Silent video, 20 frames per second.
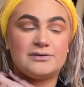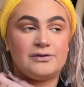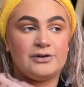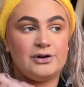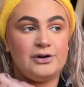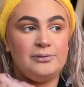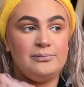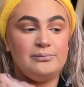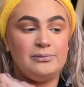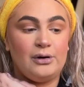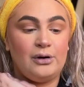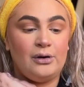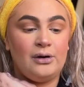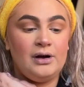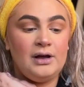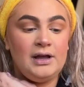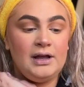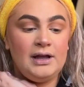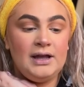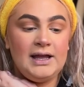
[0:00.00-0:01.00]
room, but
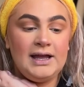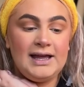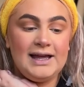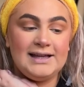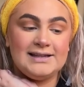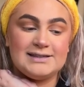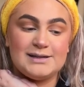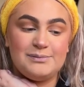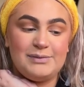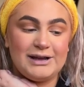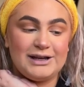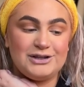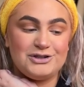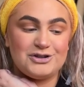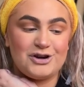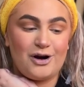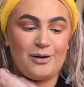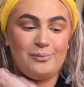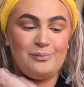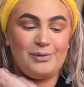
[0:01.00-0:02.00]
it's a big
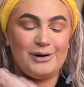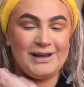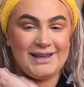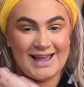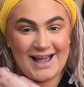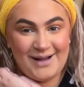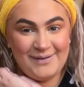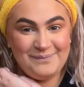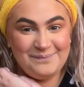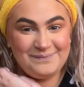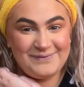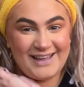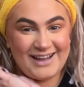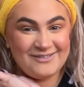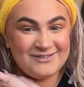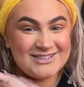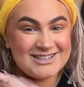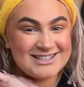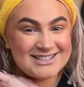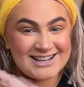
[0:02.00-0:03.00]
job. But yeah, I'm
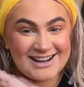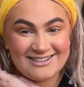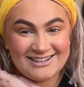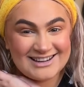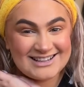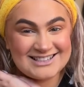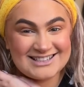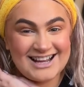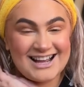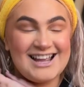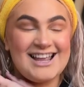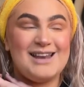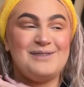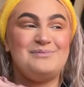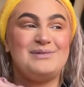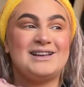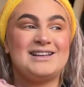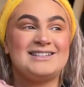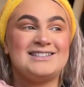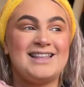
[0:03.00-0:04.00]
so excited
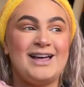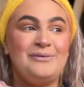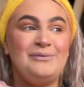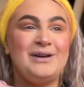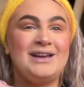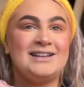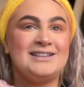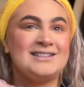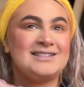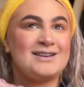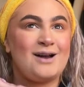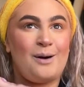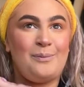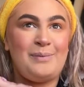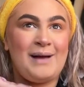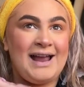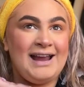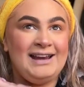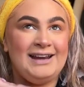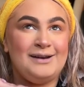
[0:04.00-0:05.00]
because then we can start
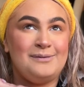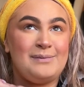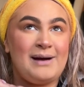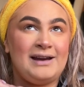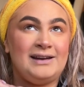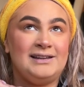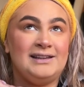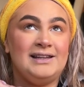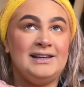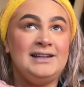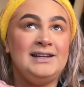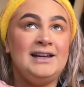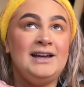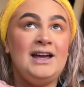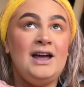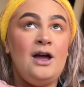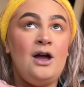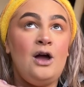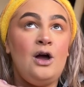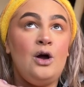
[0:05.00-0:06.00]
painting and paneling,
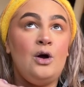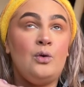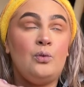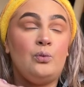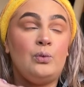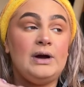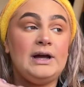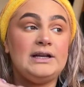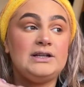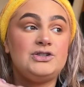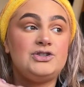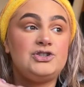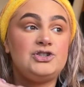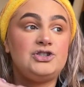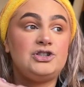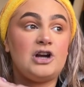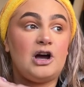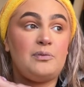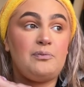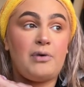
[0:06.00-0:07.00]
which
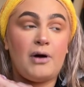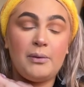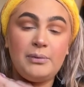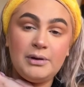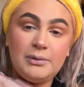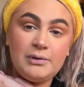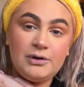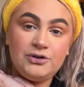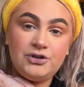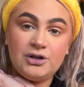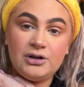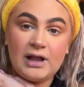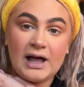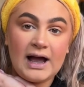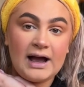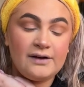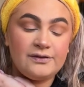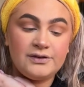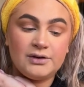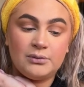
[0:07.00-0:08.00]
I probably will do like
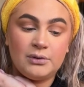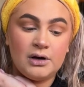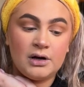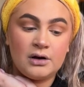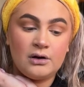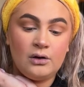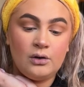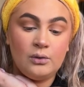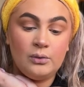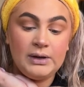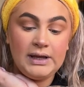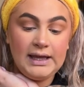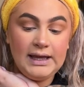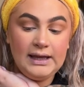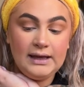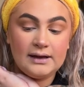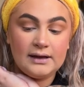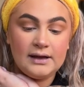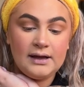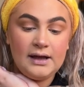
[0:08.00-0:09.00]
after work all
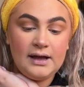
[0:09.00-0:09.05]
week.